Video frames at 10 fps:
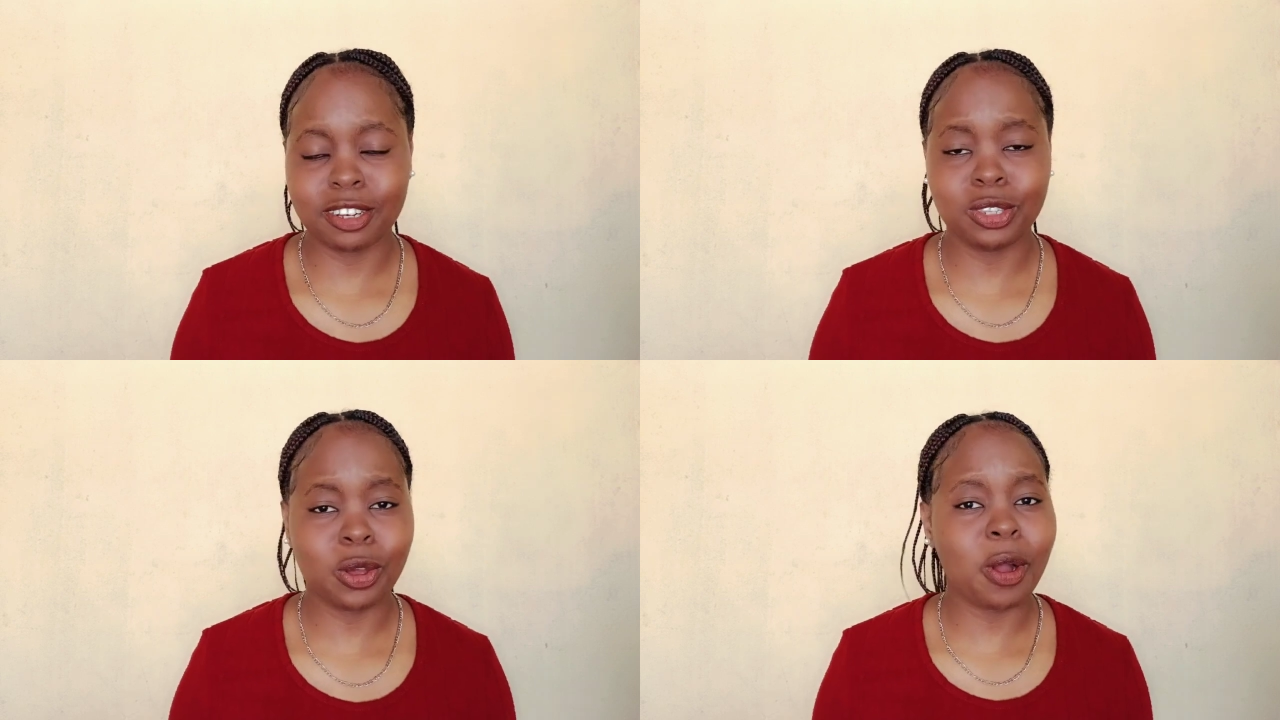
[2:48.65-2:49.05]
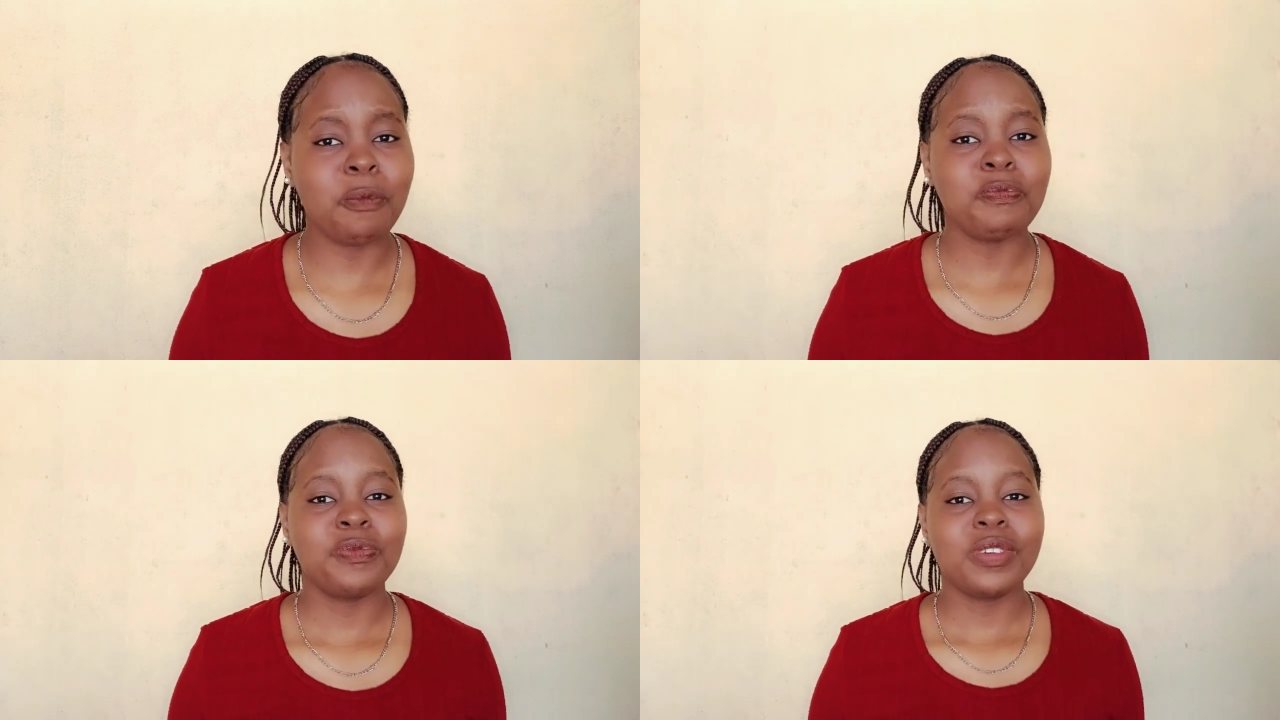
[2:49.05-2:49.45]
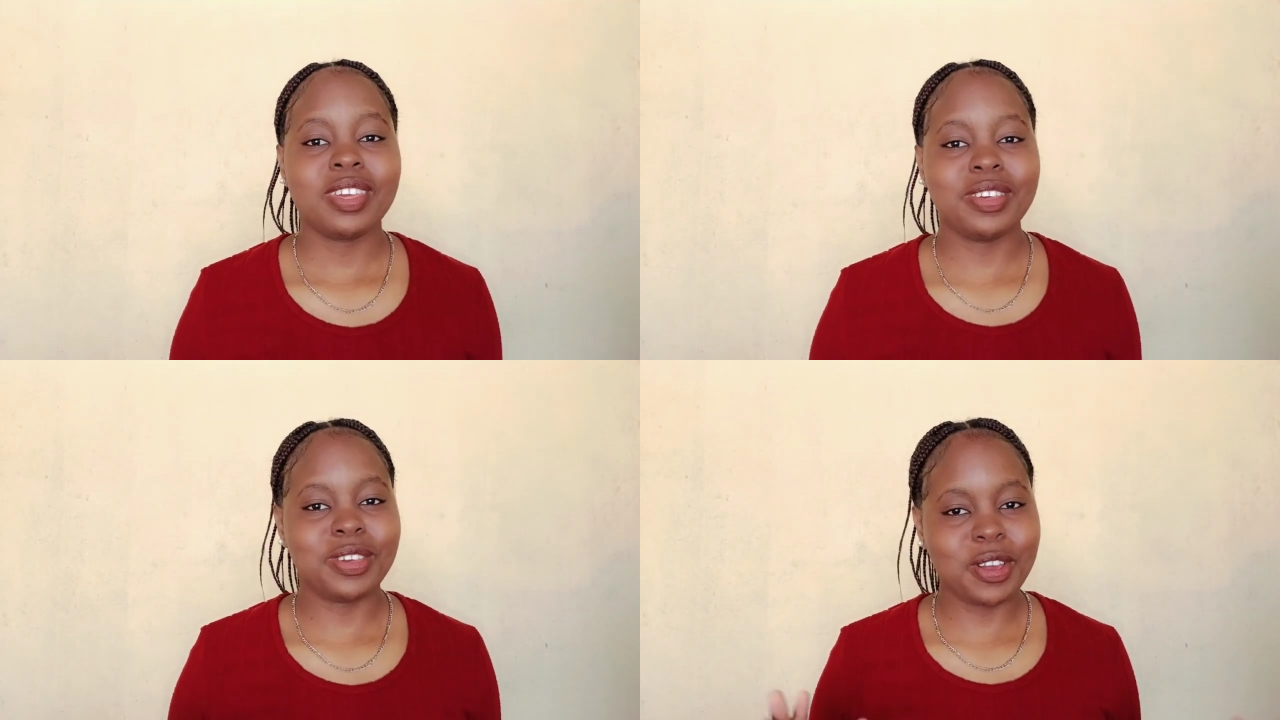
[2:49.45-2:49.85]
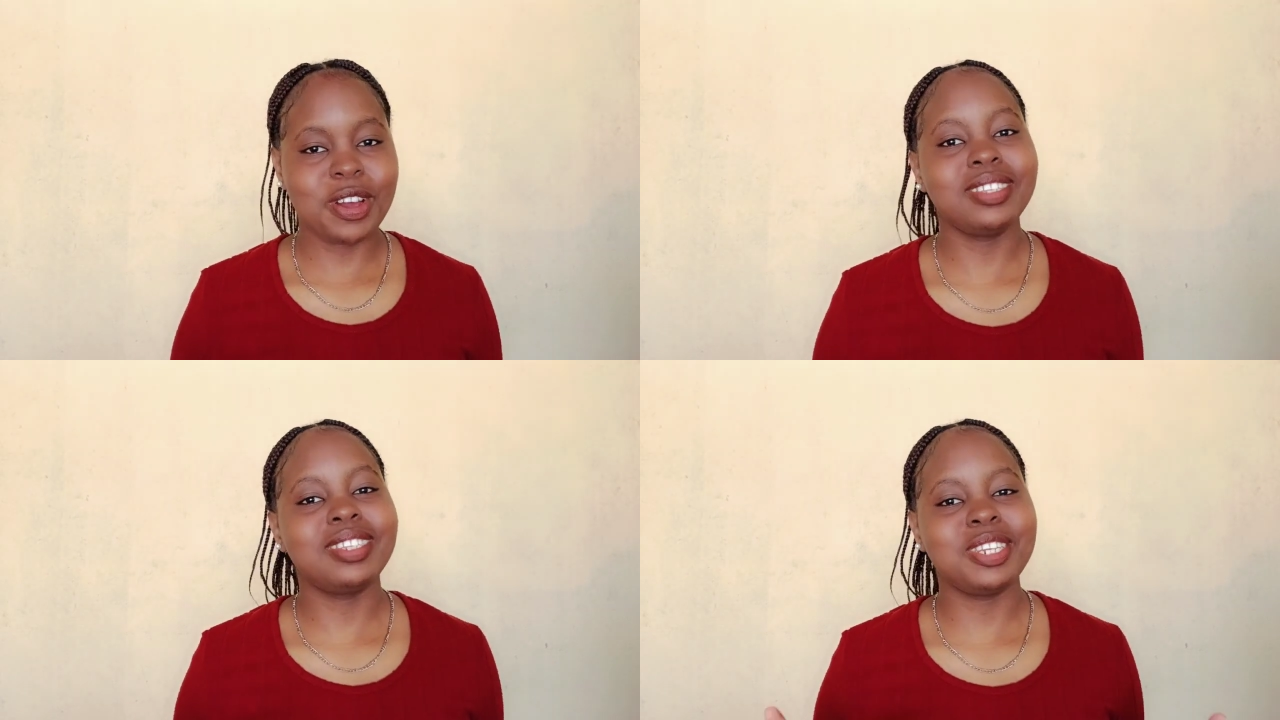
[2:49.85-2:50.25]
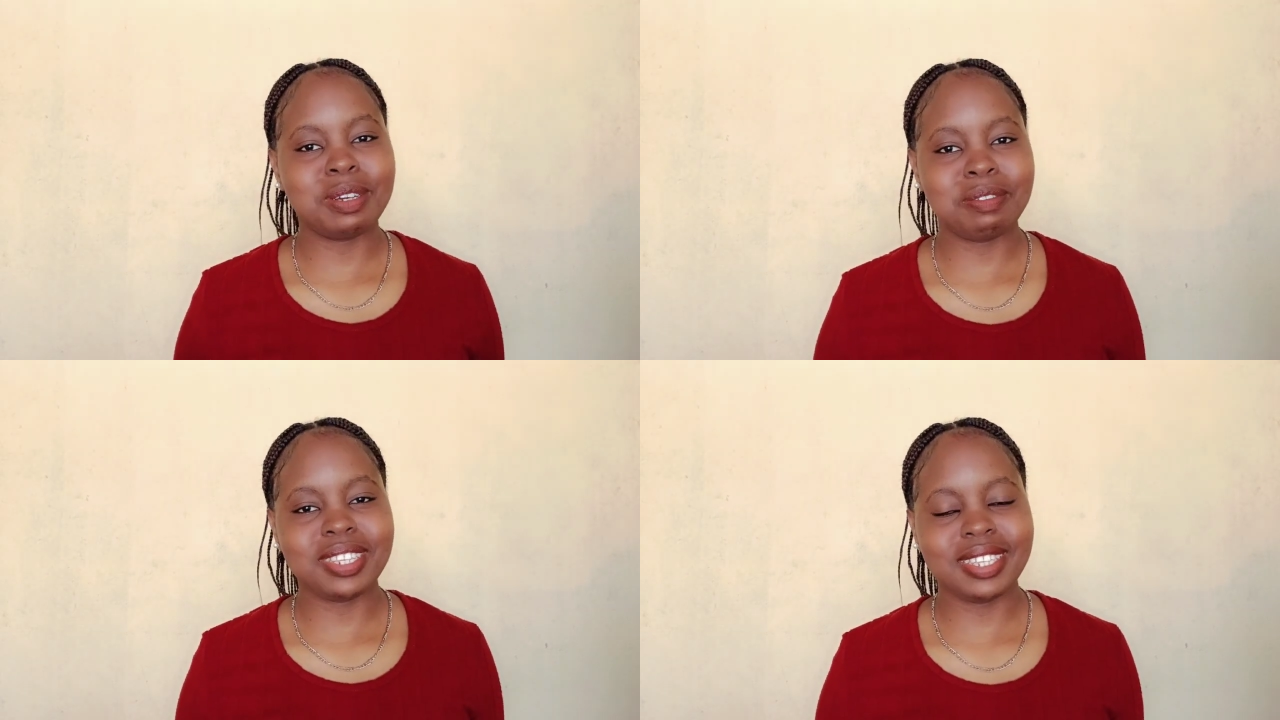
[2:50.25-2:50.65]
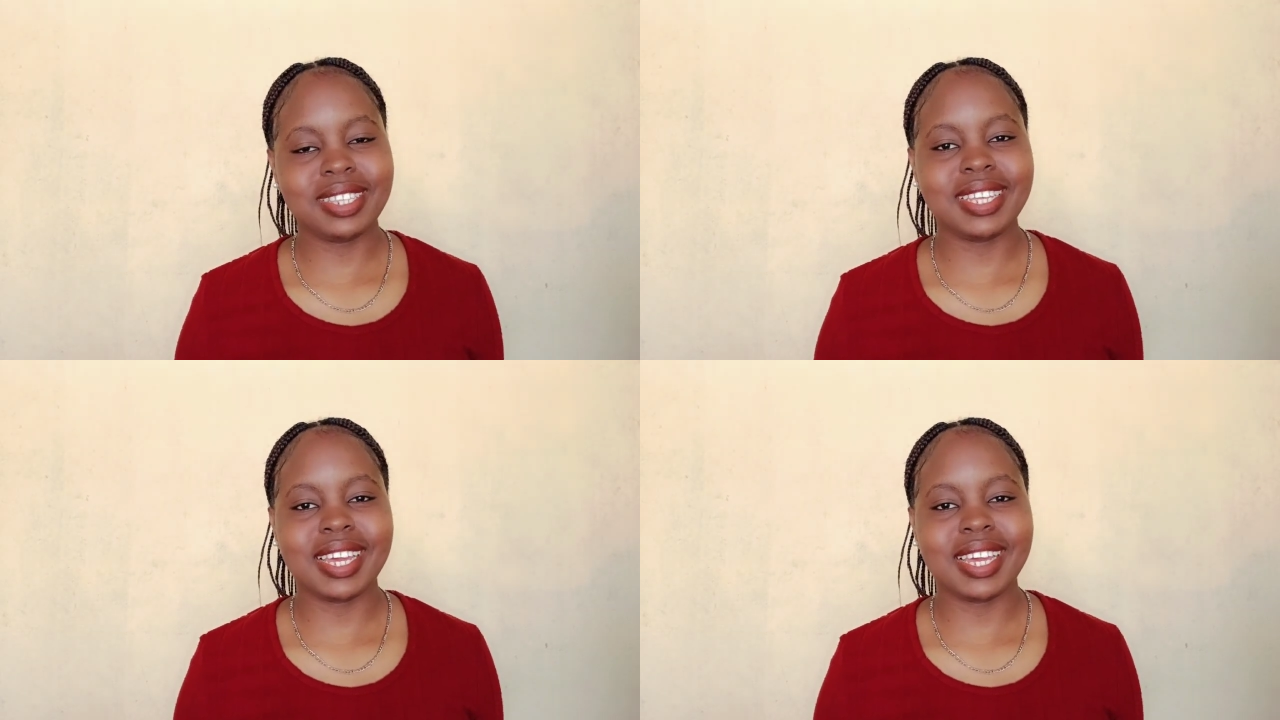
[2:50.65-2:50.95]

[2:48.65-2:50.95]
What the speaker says: So your synopsis